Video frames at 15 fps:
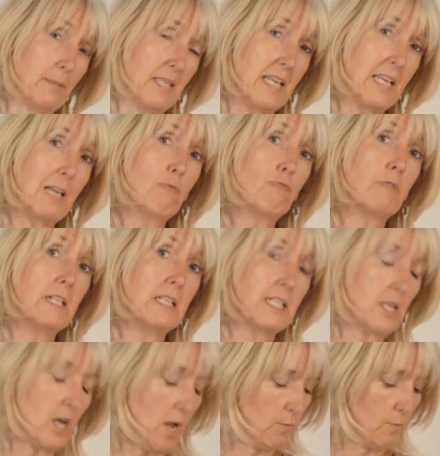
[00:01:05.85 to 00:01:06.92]
They get really
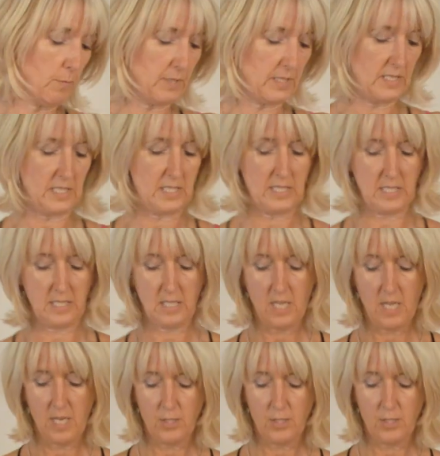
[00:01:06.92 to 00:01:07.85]
tight when we're sitting.